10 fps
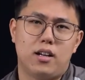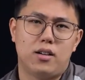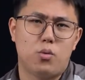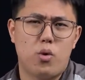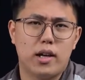
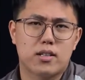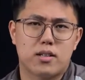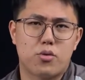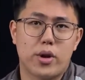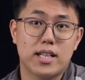What is the
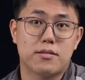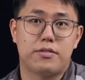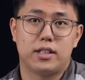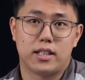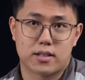reason for
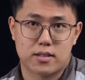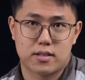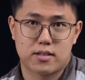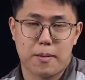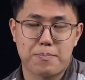this?
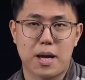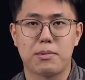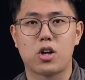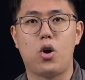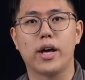I'm
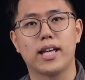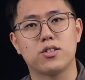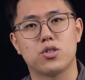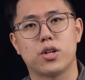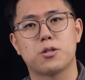going to
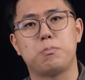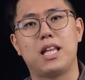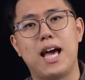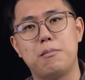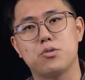
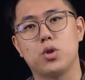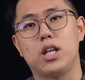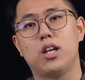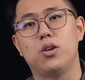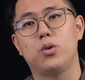explain to
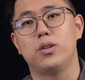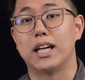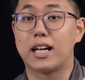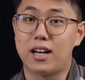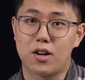you the
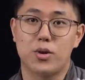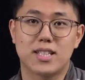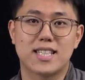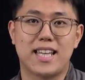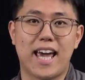current
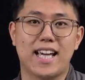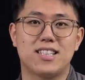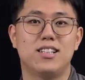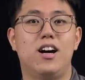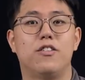state
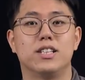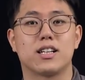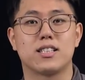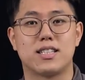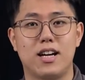of the
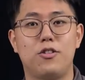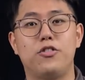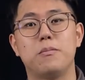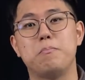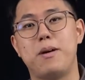cell
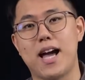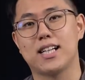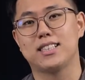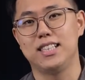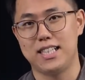phone back
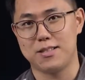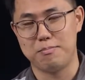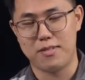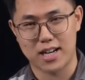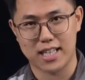glass
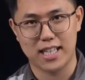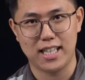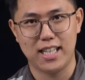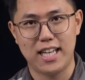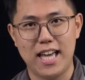market
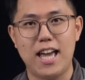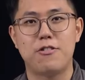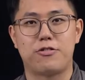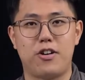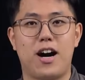
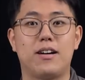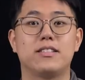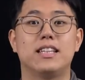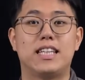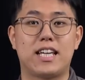from
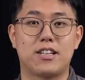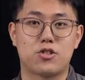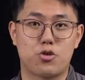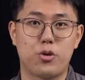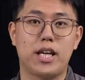these
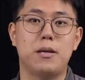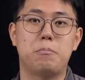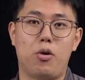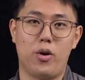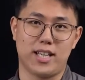3
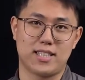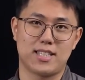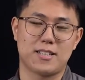points.